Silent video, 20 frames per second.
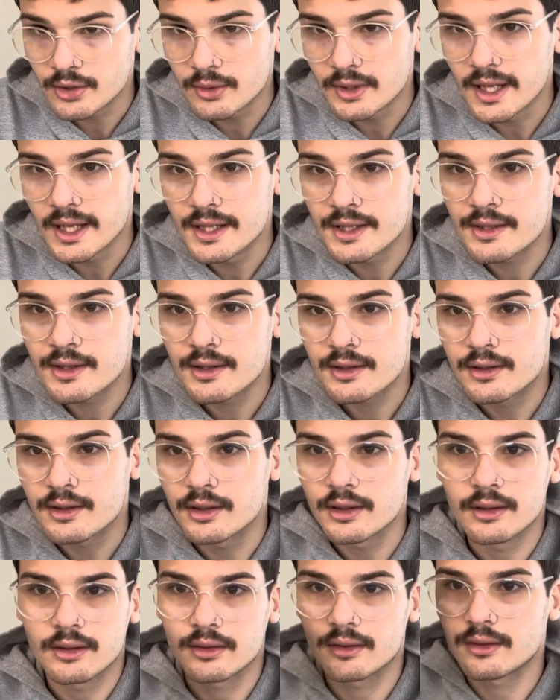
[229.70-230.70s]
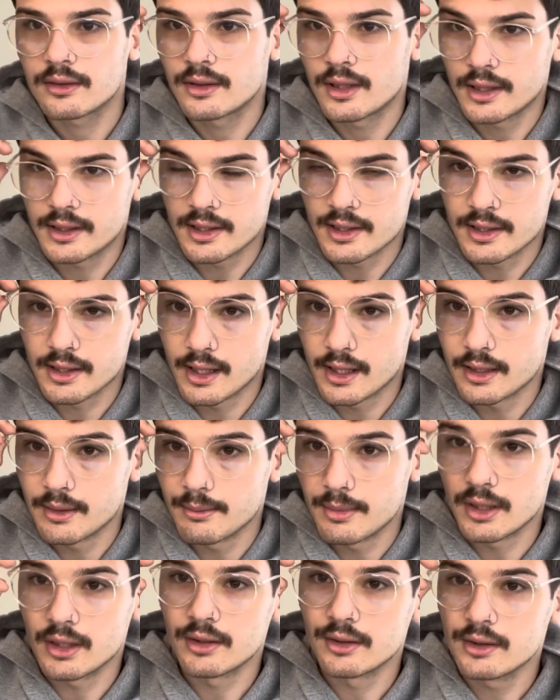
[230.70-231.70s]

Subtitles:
days to like design and build.